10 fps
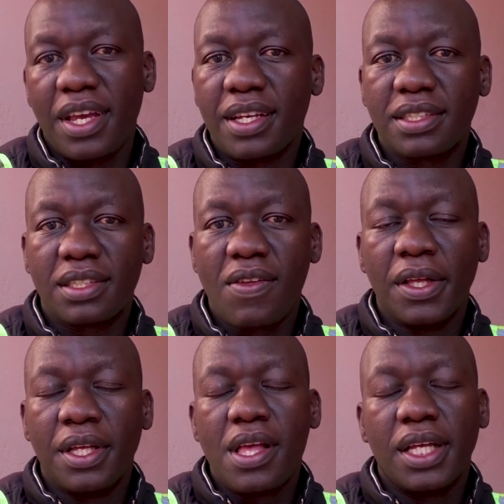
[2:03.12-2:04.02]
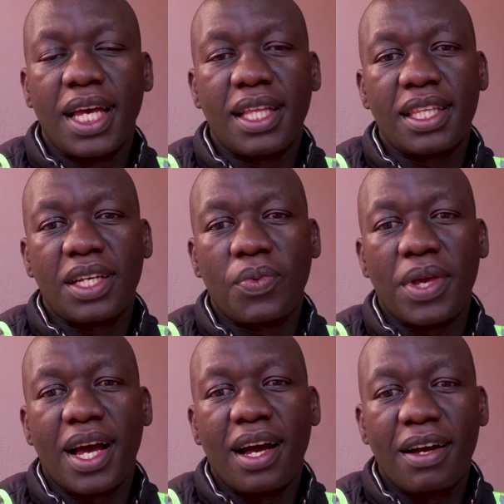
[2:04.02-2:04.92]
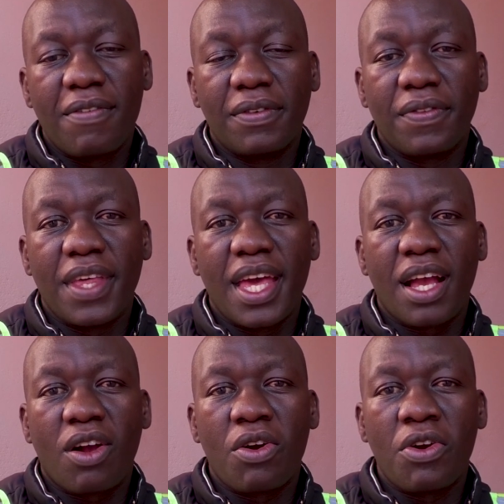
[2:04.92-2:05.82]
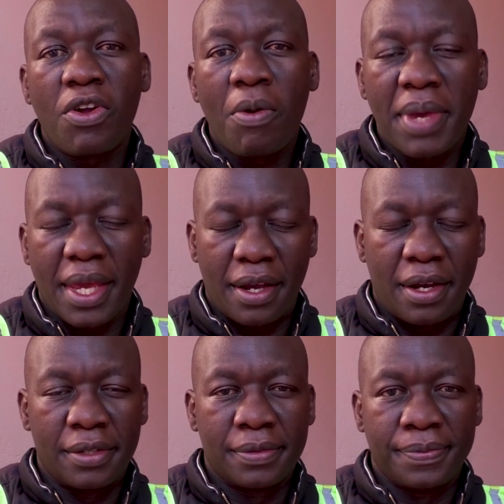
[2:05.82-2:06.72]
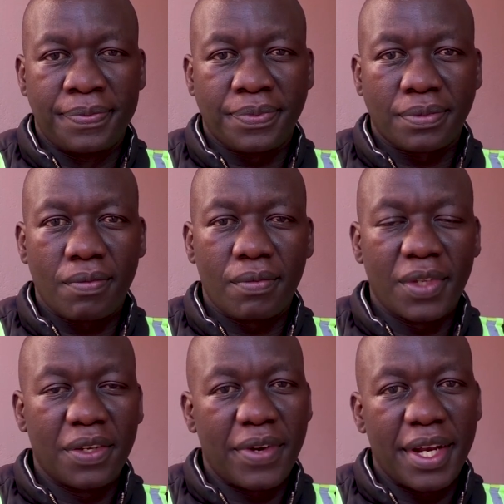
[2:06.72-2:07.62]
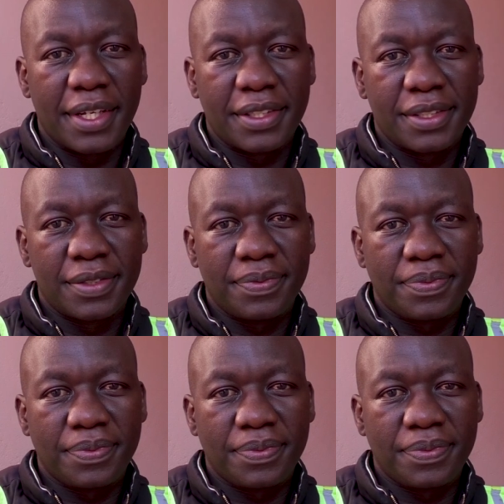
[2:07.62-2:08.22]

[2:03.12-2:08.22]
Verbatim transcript: riders, and then we have the economic riders.